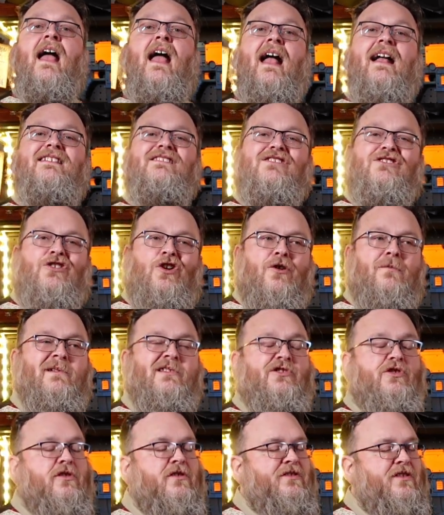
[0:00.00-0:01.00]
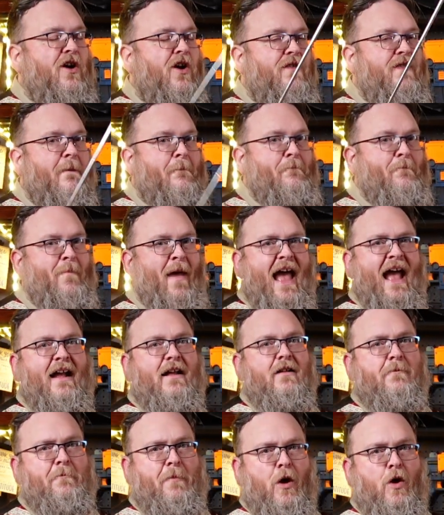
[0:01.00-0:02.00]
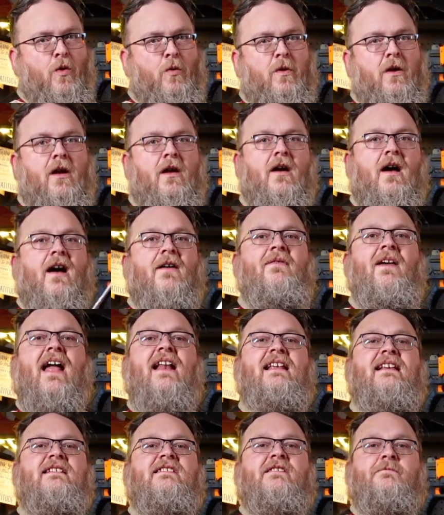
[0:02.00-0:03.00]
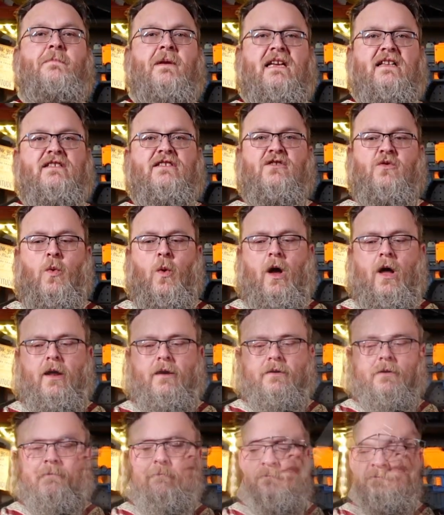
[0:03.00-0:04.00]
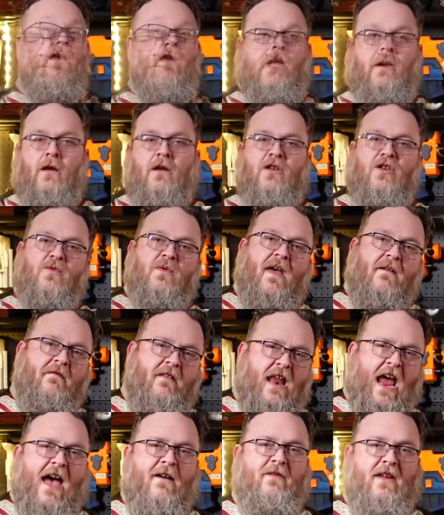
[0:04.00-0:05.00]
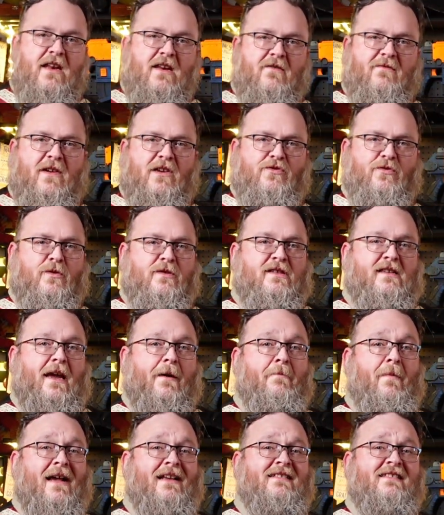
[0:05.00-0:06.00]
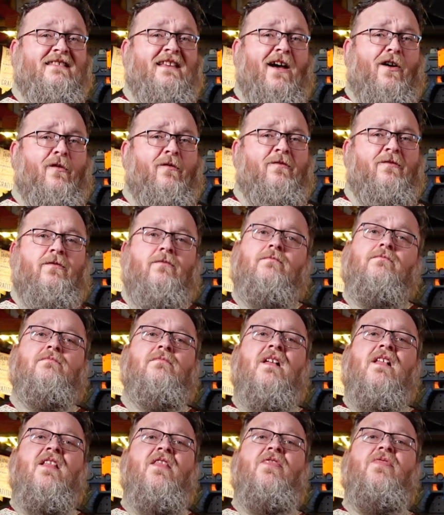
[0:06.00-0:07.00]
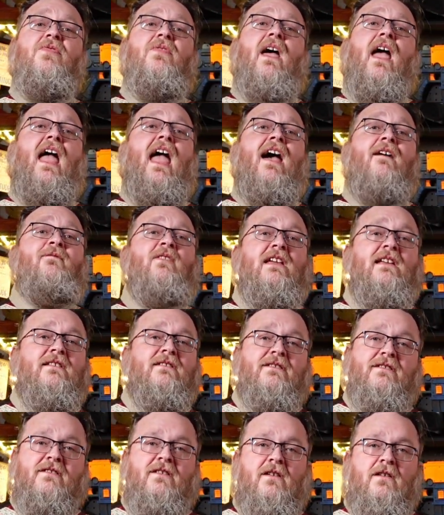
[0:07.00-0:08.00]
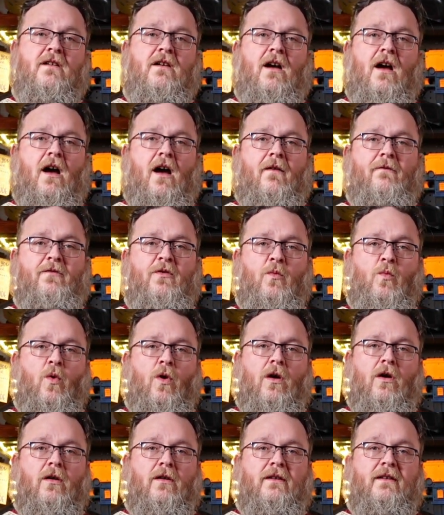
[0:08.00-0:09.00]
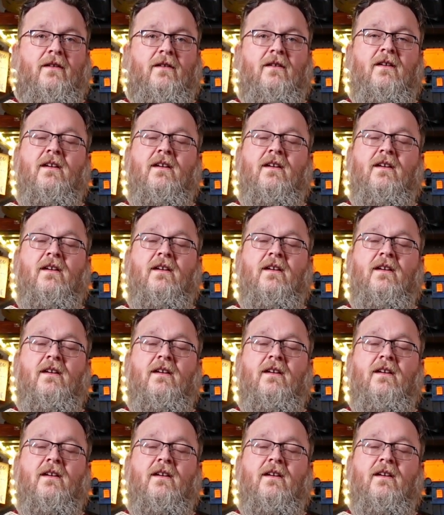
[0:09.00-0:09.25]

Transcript: and skirmishers are the backbone of any speed squad. You then have individuals like myself, the heavies of the world.